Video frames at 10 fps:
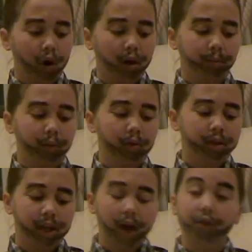
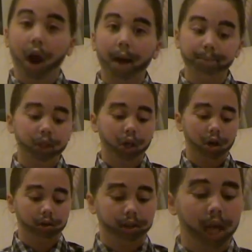whirlpools, and other
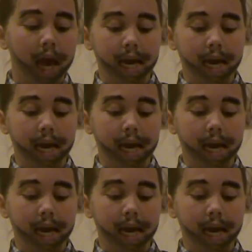obstacles.